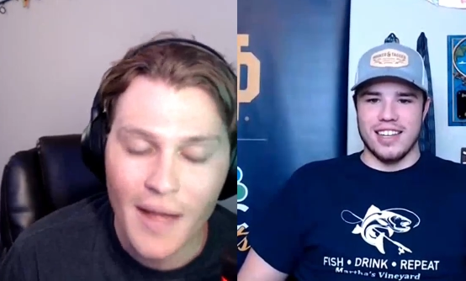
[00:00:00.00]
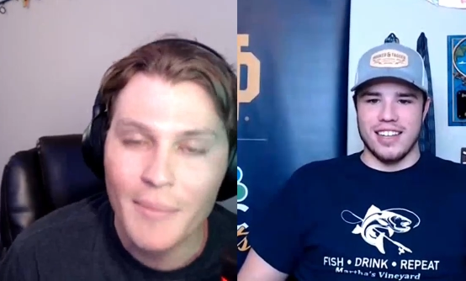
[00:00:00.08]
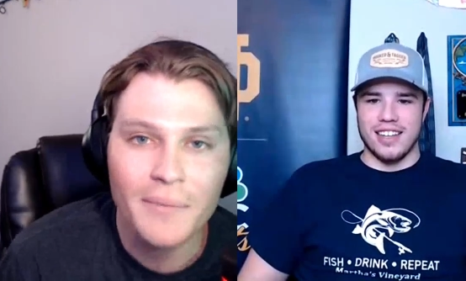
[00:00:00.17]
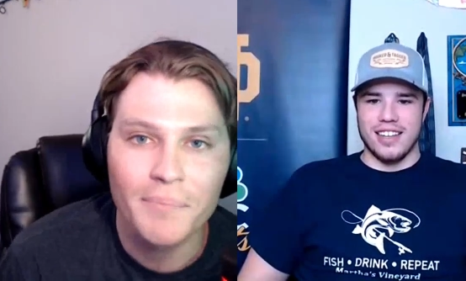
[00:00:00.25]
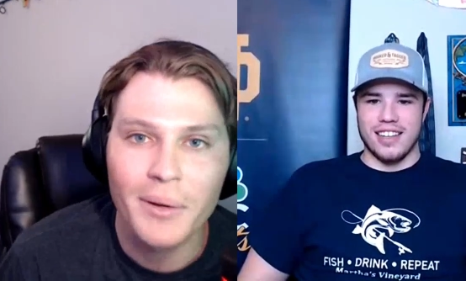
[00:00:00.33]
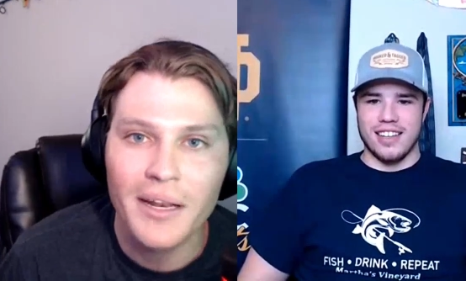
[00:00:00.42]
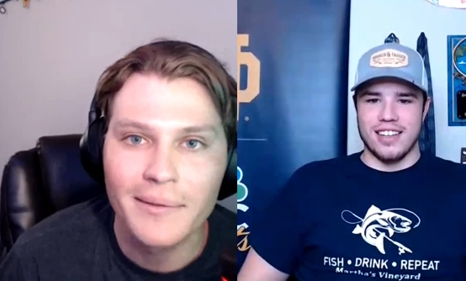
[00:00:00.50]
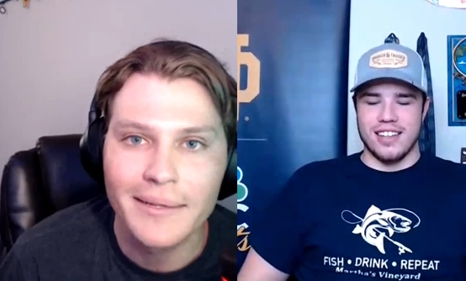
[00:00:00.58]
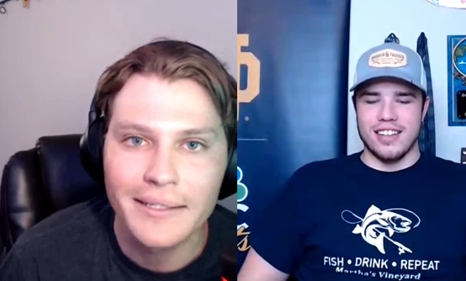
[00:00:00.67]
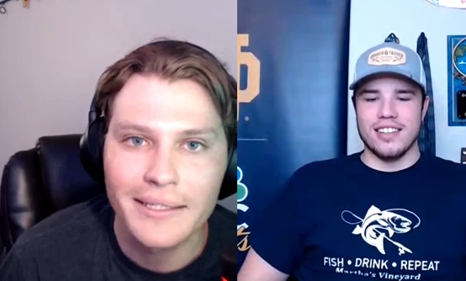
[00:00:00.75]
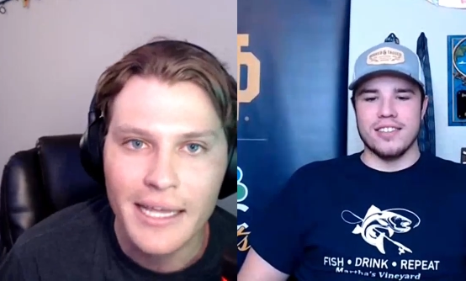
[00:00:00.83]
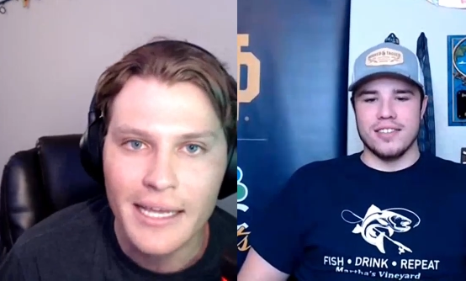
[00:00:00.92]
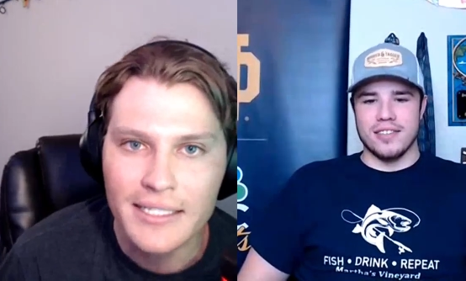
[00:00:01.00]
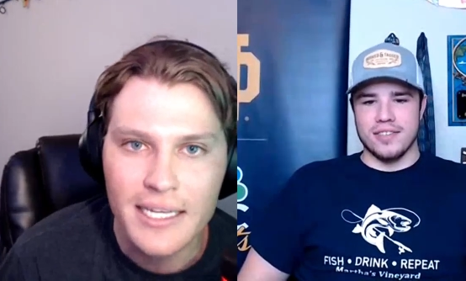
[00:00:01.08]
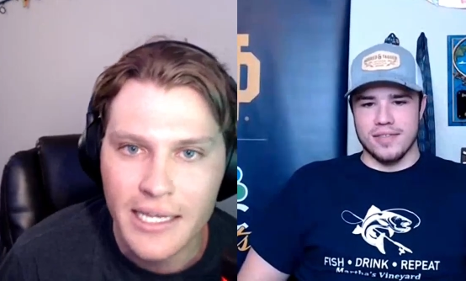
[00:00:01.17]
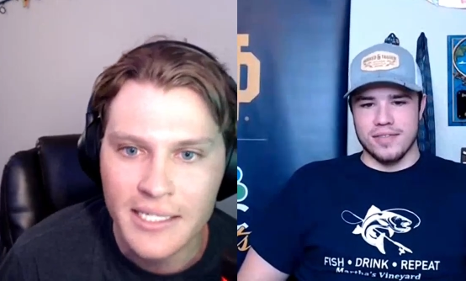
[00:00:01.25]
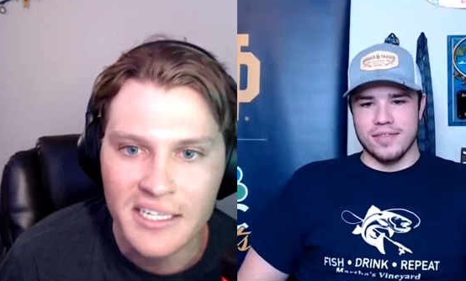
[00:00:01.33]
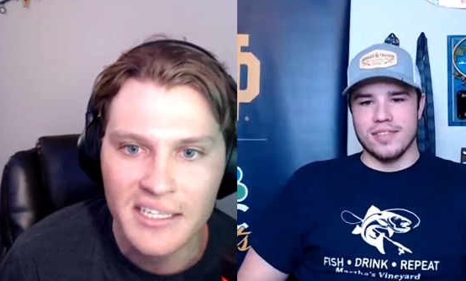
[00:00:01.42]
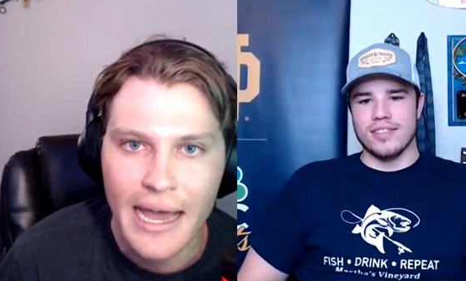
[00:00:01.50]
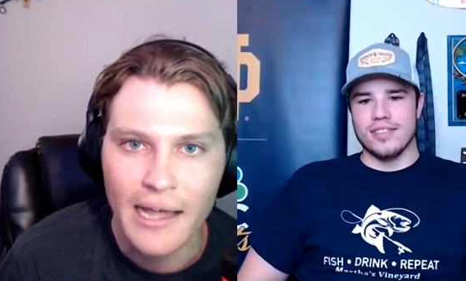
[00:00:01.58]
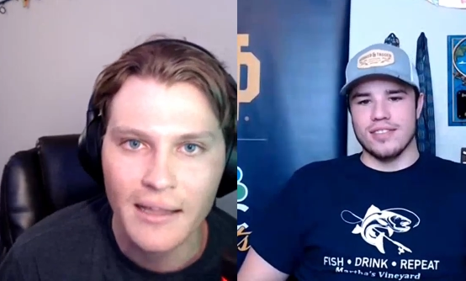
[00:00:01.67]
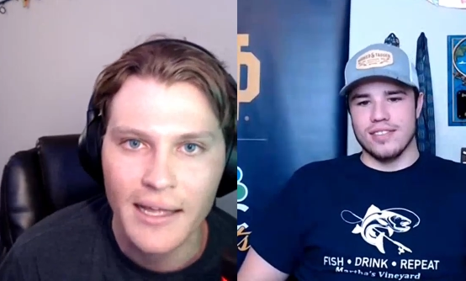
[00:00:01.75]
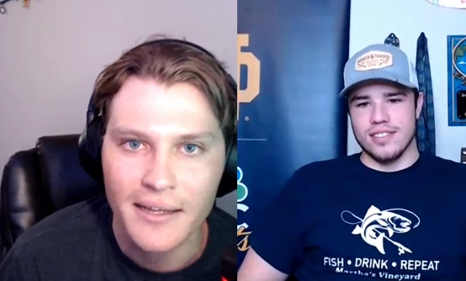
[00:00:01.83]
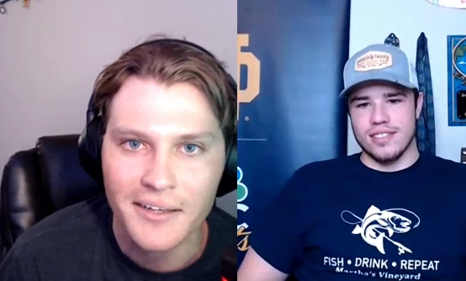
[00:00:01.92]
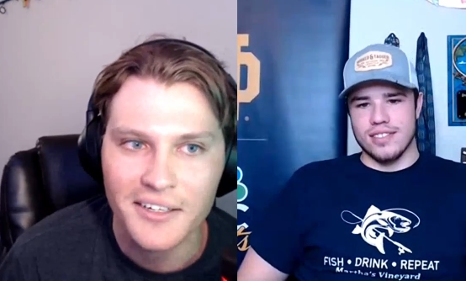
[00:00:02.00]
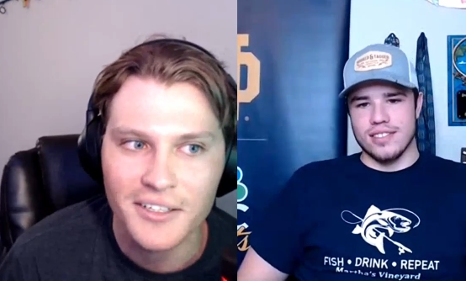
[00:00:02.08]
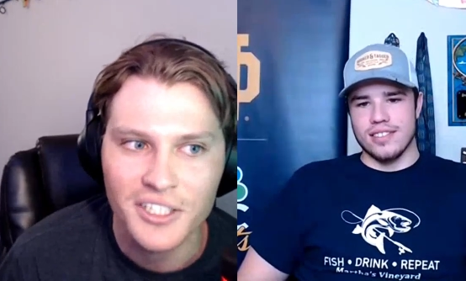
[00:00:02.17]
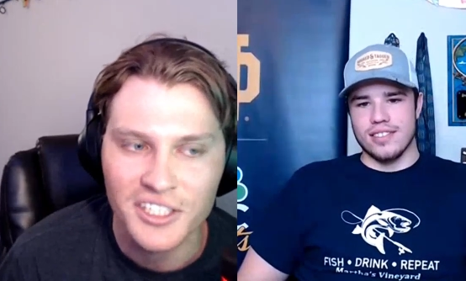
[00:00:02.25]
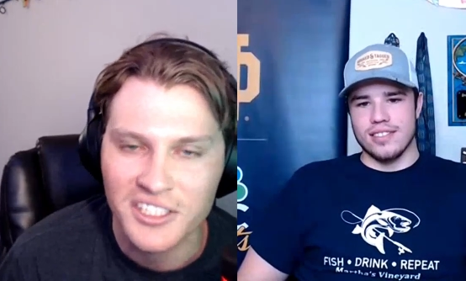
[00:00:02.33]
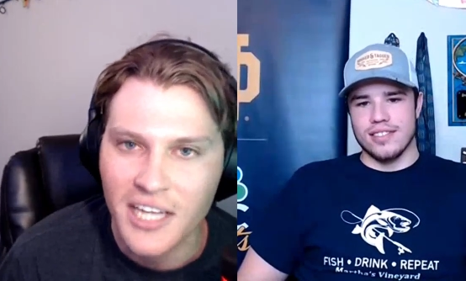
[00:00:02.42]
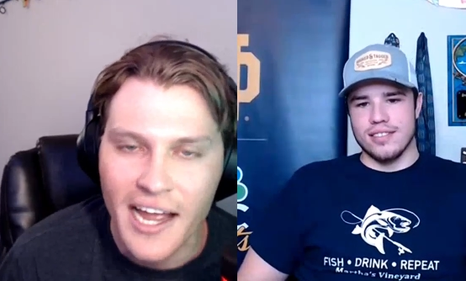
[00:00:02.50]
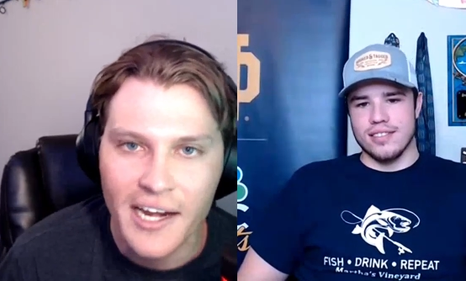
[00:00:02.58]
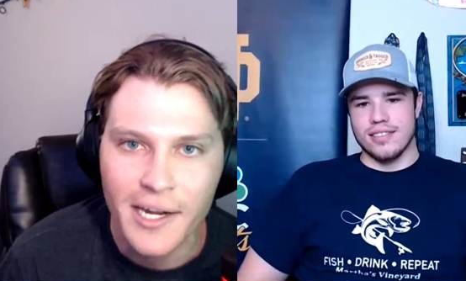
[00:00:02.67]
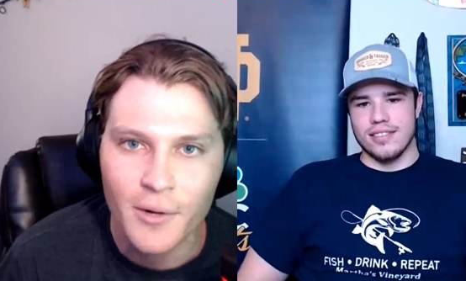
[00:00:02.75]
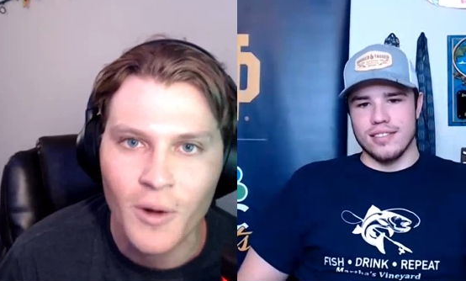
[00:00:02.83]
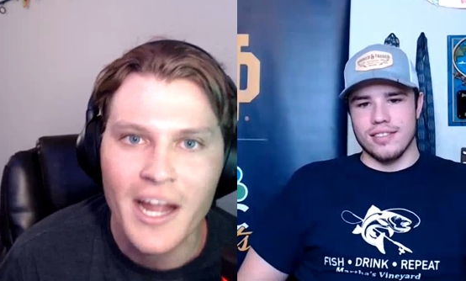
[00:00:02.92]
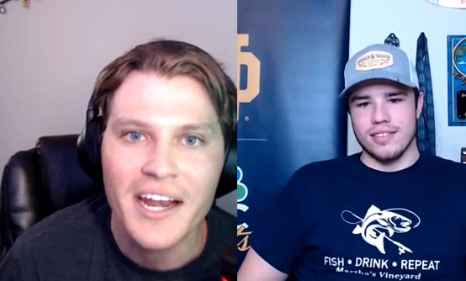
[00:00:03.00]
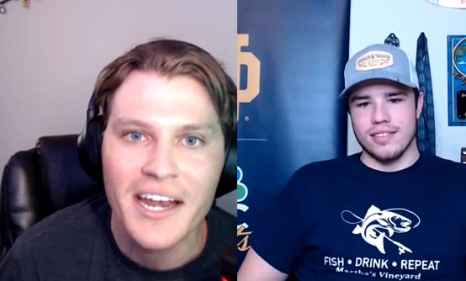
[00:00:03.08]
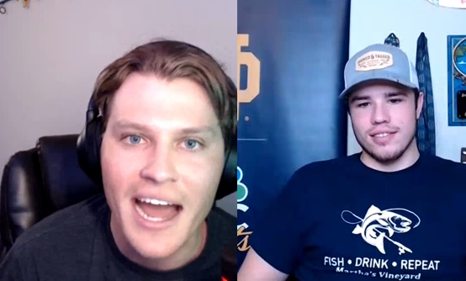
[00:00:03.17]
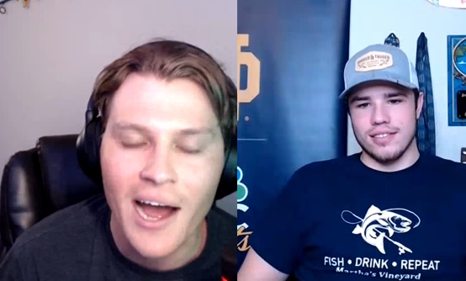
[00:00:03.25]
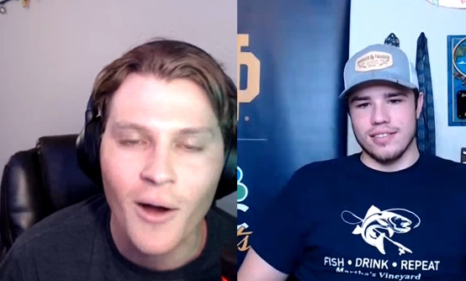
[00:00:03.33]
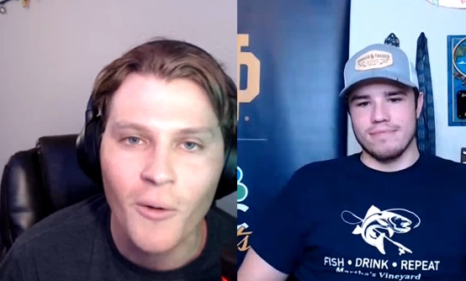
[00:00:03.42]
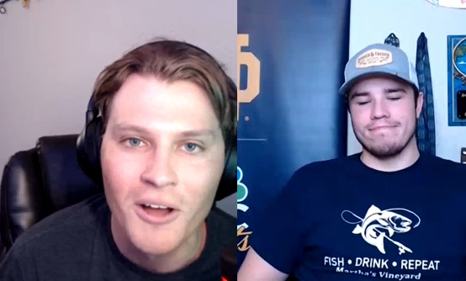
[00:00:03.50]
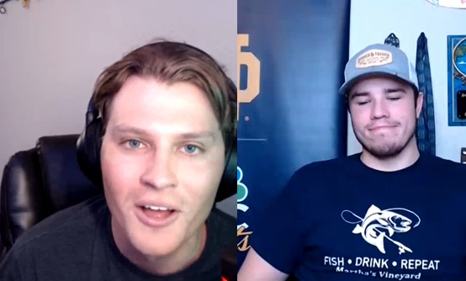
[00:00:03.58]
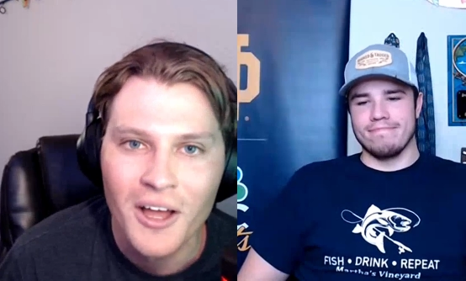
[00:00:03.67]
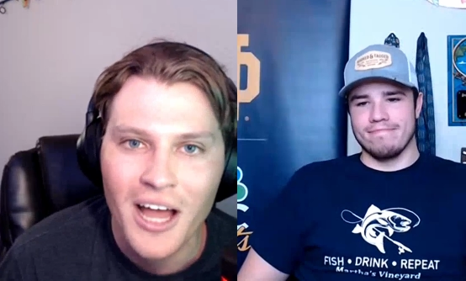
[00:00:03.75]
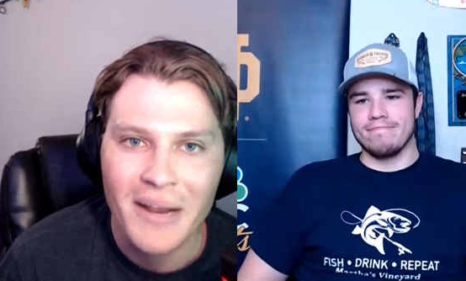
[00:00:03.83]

Speaker 1: I mean, but the isn't isn't that like society right now?